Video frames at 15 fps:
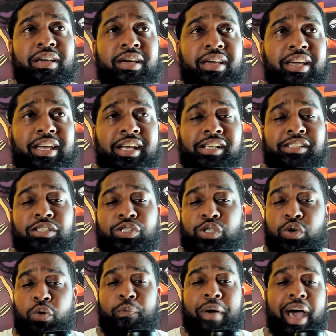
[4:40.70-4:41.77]
he is a
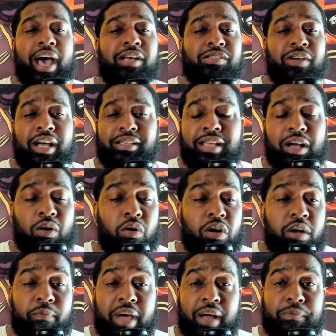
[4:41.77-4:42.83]
true passer at that
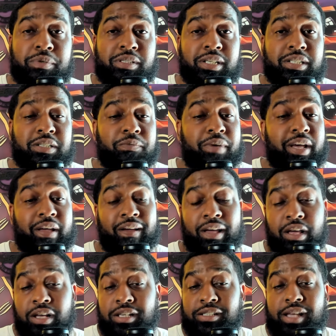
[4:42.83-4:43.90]
quarterback position, man.
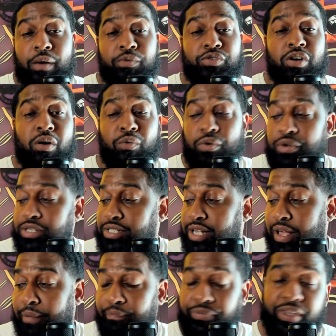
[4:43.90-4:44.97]
Say what y'all want to
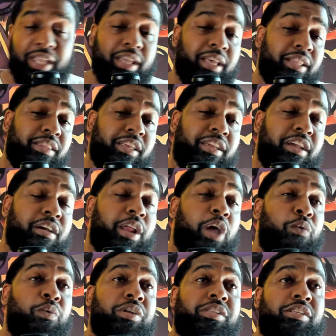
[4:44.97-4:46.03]
say. The year they
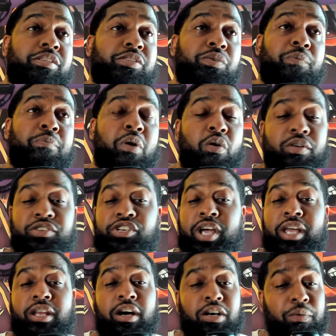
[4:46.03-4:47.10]
went to the Super Bowl,
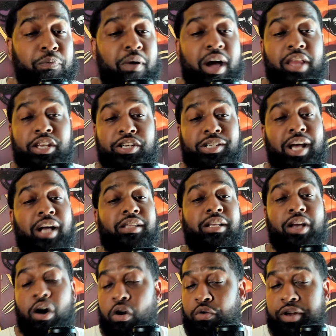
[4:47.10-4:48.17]
Jalen Hurts probably shocked the
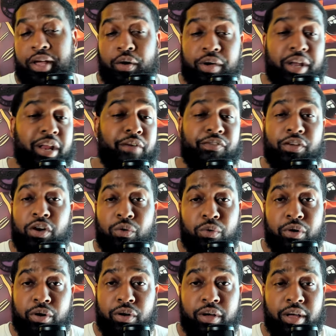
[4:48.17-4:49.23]
whole damn NFL
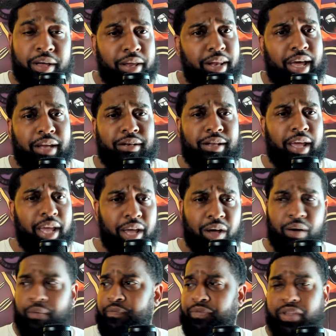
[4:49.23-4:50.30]
world. Like, damn,
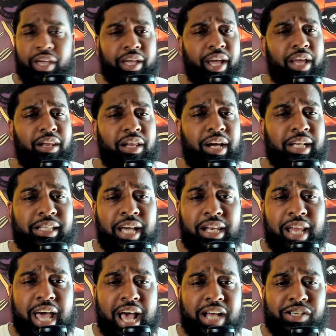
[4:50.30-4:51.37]
he ain't look like that
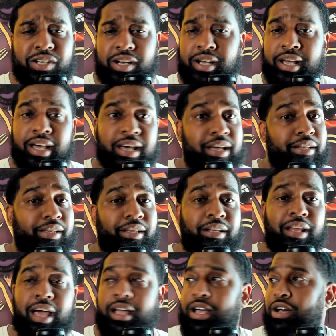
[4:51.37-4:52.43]
last year. This
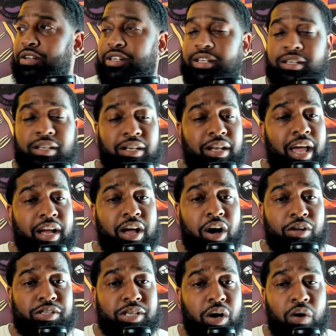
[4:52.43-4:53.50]
look like
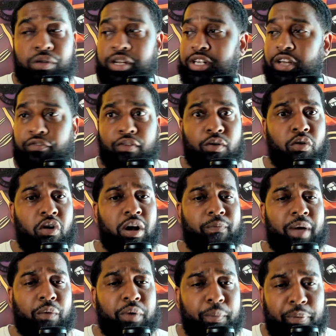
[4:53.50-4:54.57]
a totally different
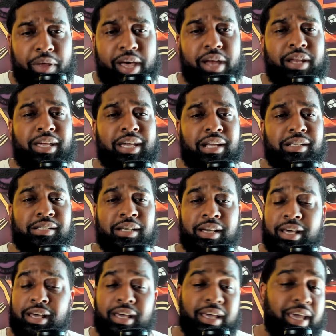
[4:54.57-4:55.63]
quarterback we playing against.
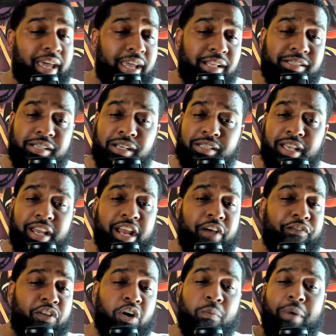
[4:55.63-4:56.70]
And he took the
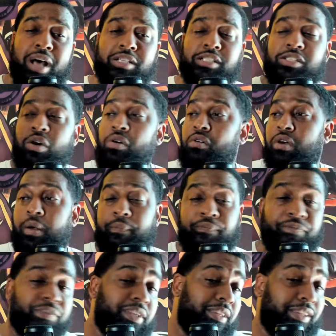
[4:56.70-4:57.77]
NFL by storm.
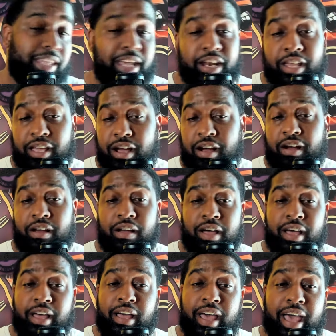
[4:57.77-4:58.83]
Then the year
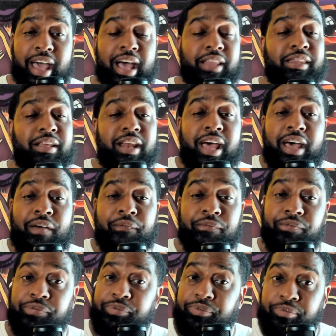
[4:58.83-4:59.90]
after that,
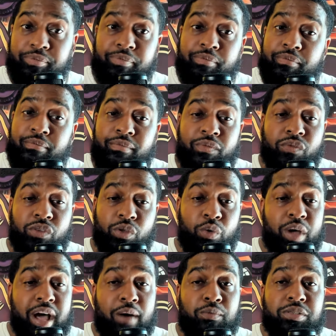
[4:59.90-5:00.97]
you
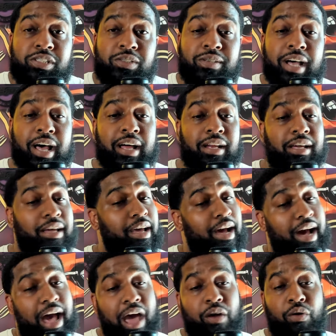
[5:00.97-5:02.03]
got what you got.
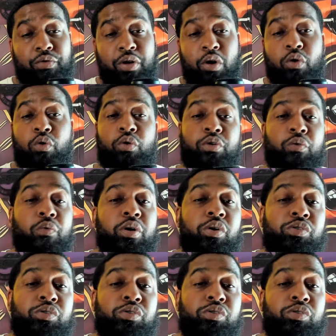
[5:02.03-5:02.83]
I don't know who the real